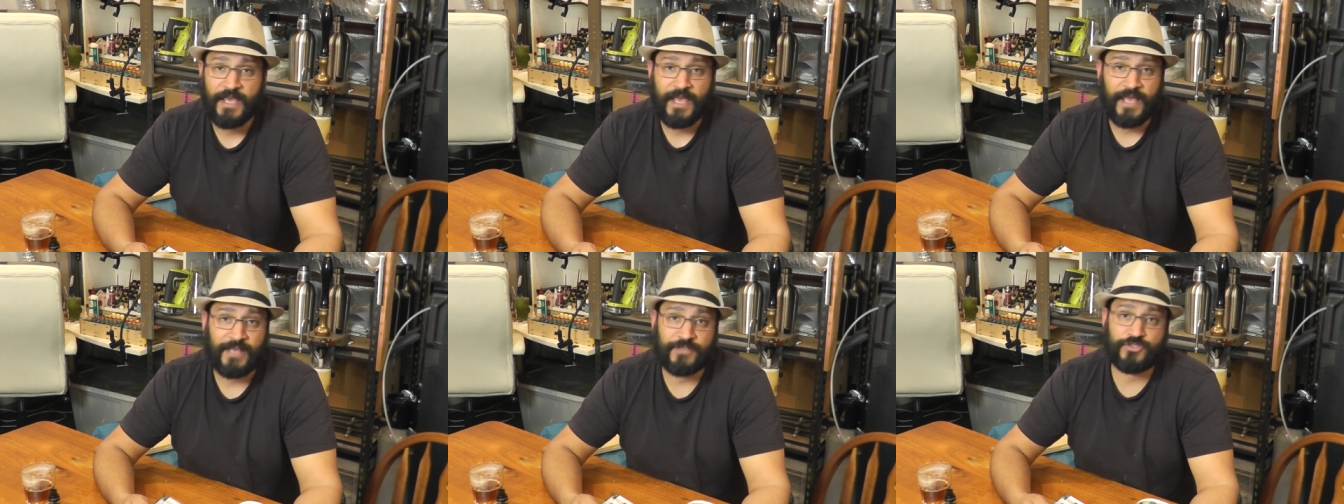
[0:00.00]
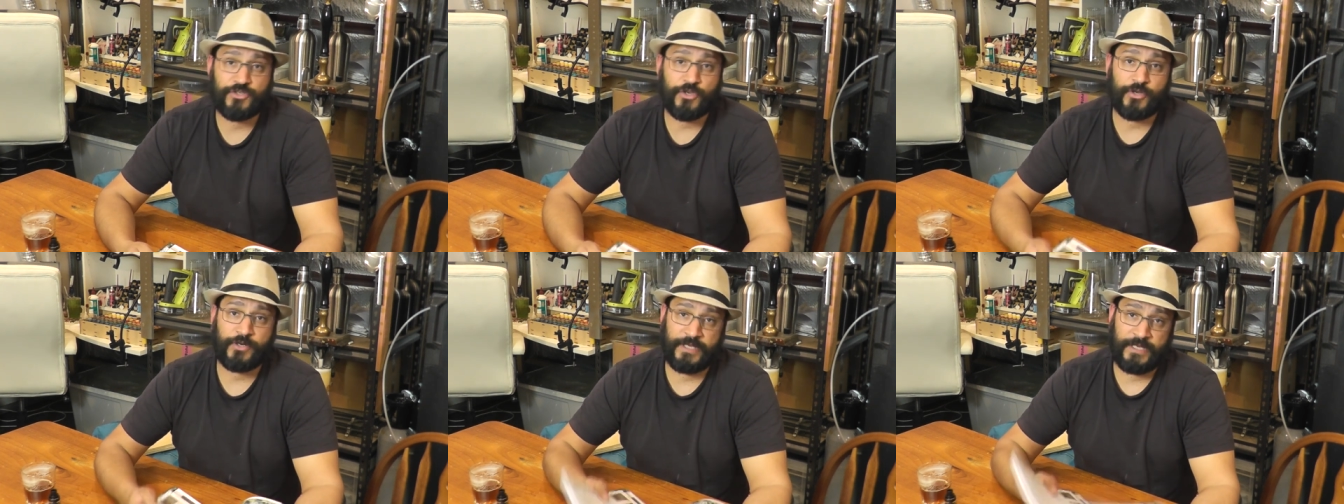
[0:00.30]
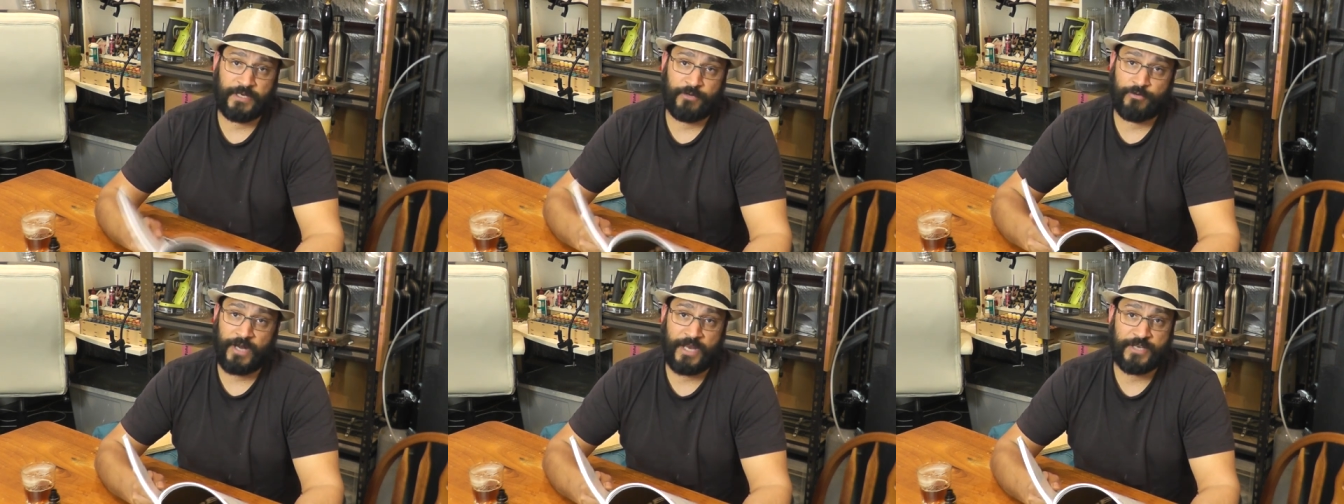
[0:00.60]
and
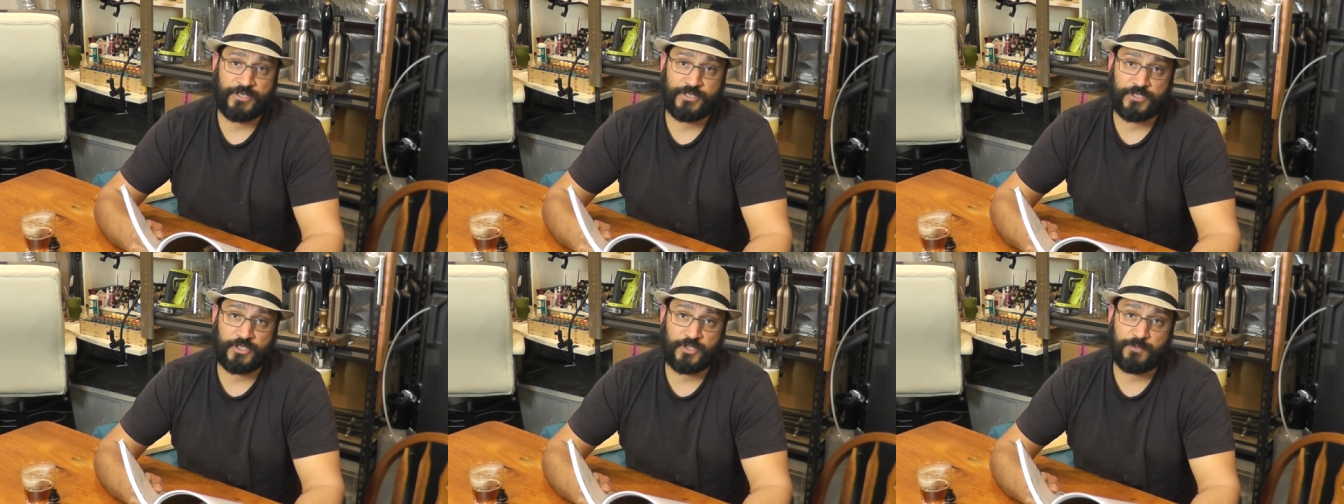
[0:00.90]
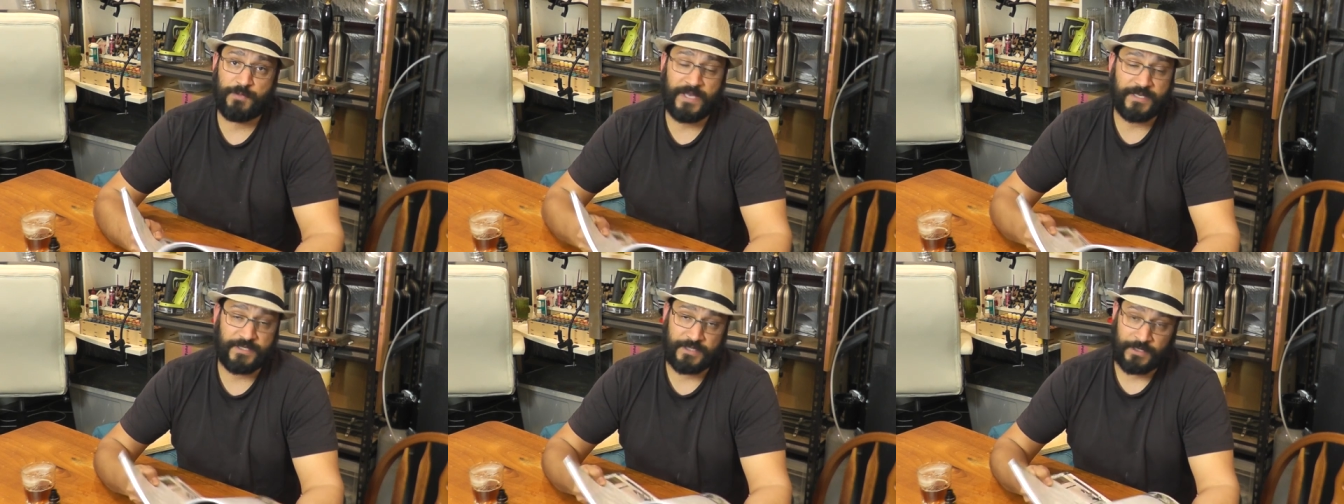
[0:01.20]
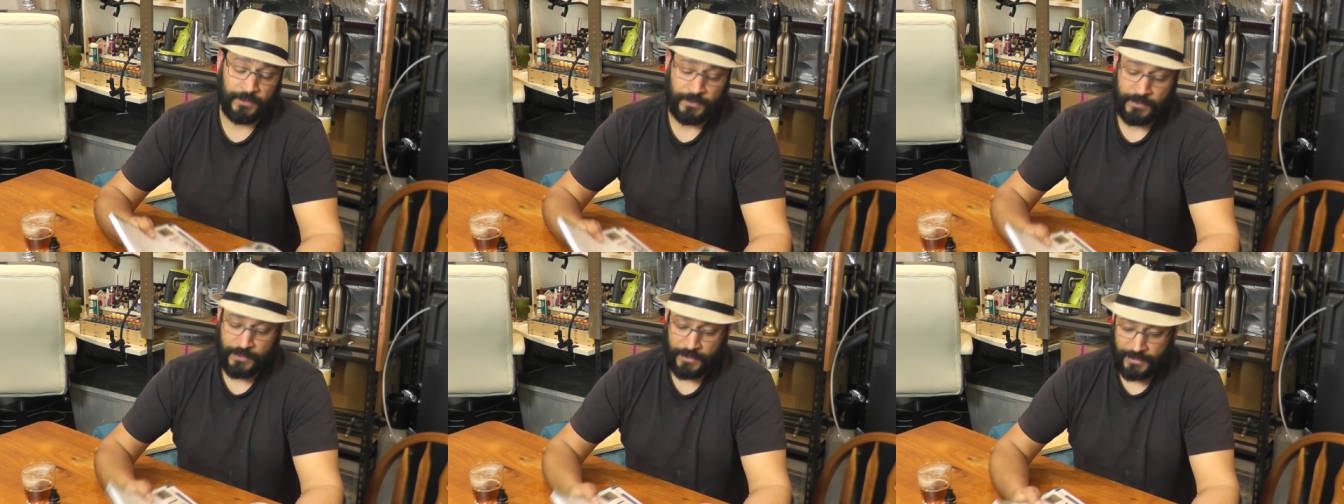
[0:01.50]
certainly in relation to
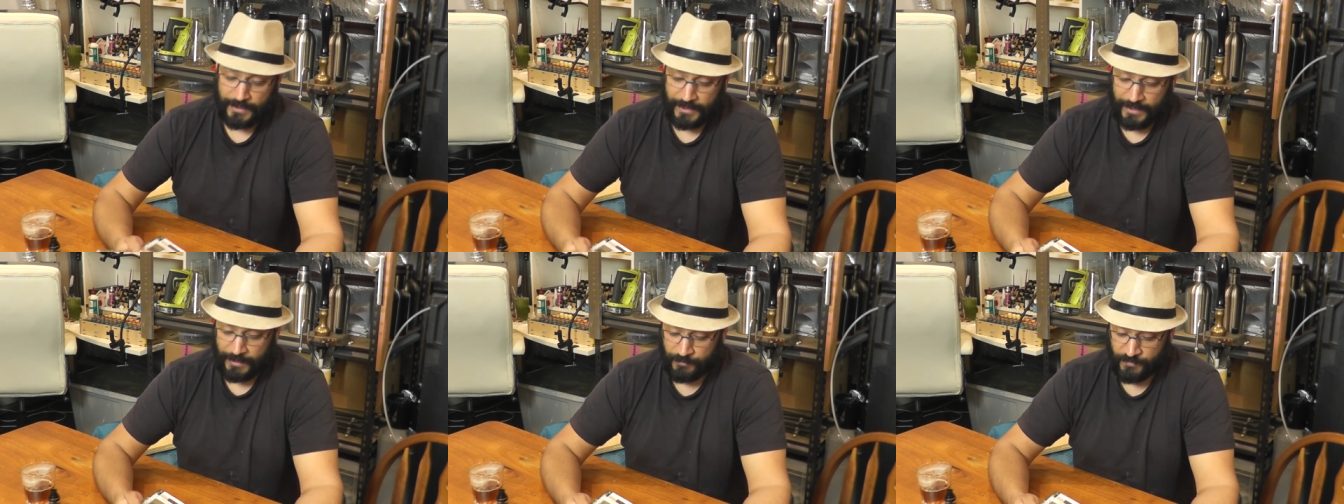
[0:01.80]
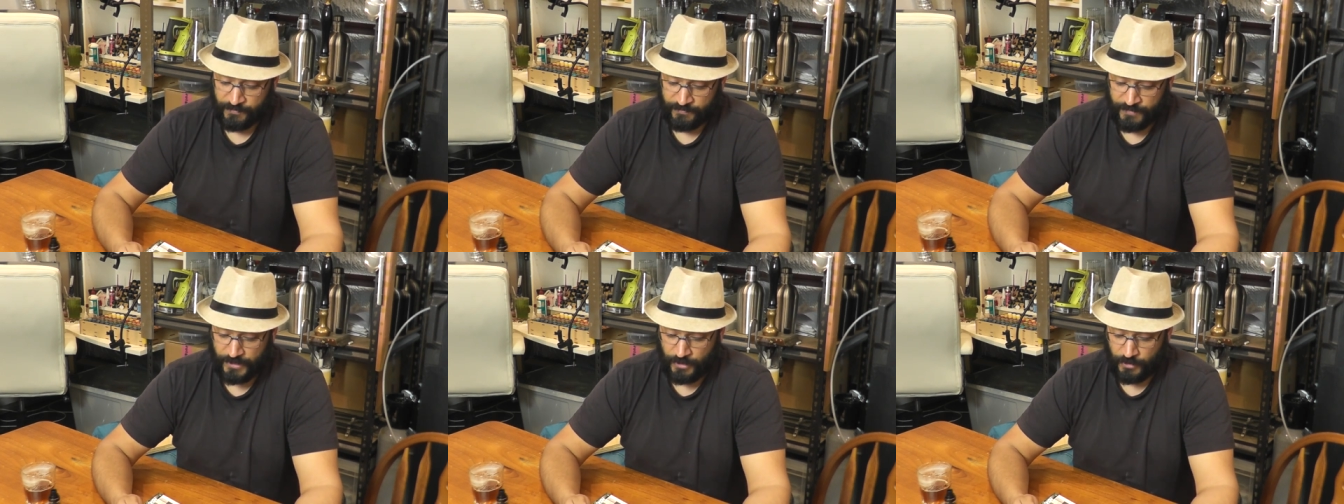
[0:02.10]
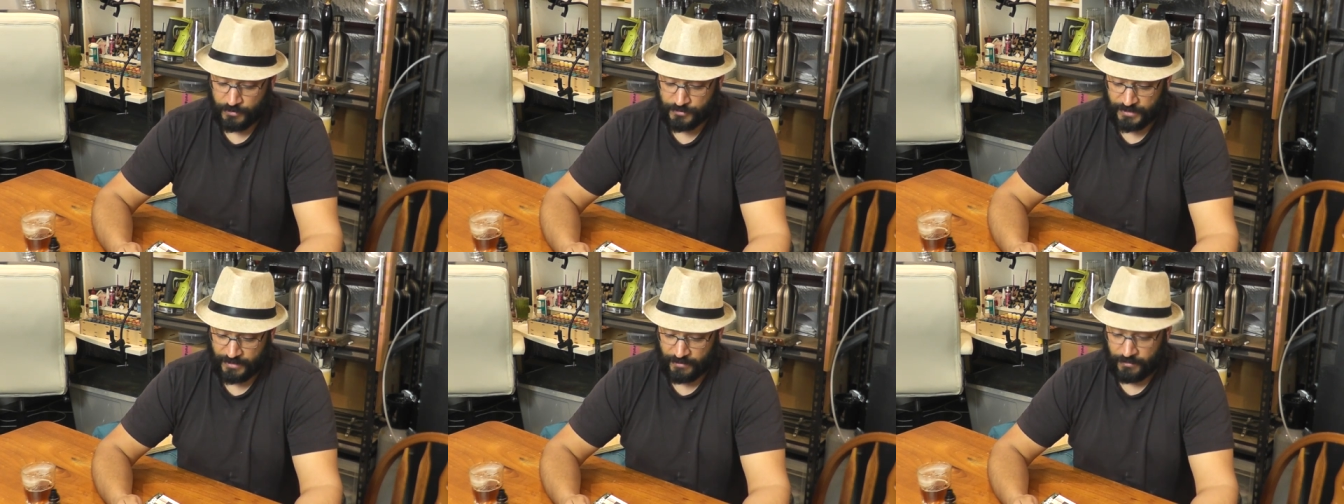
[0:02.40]
Spectre, um, the
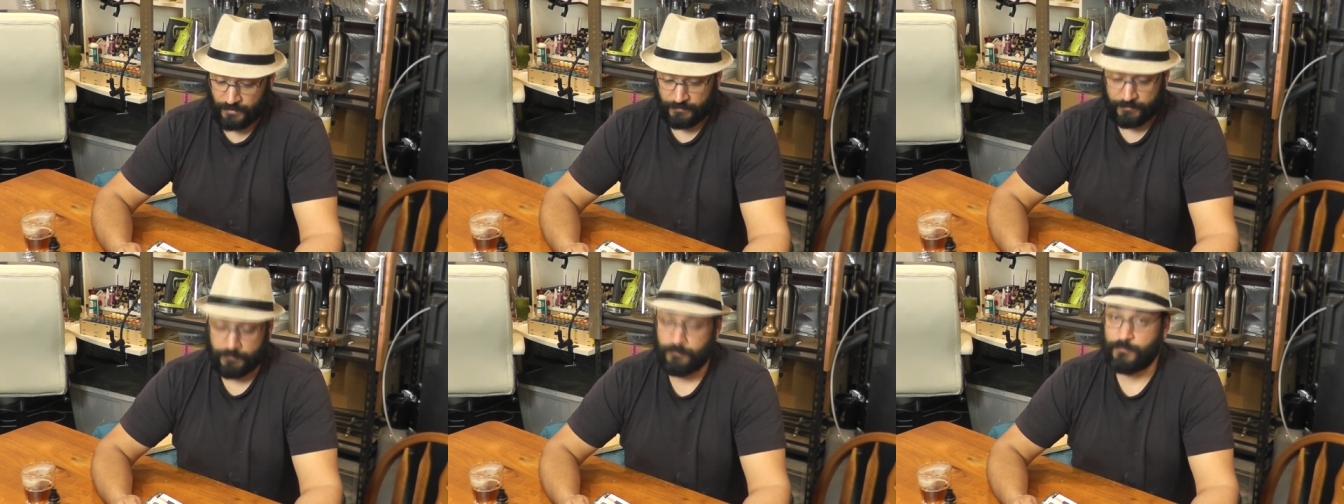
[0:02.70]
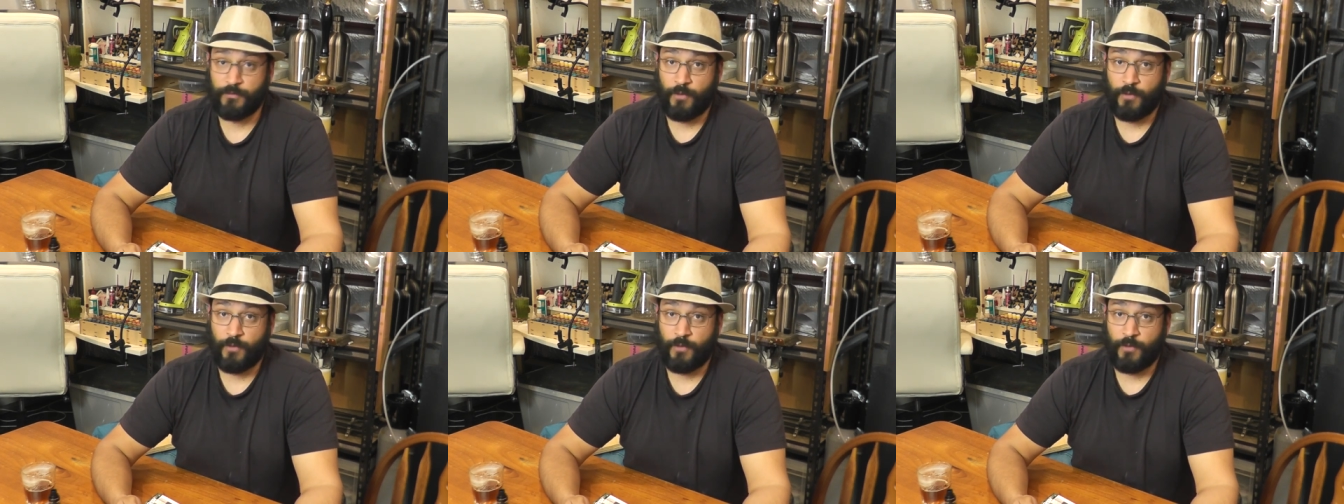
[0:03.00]
videos that are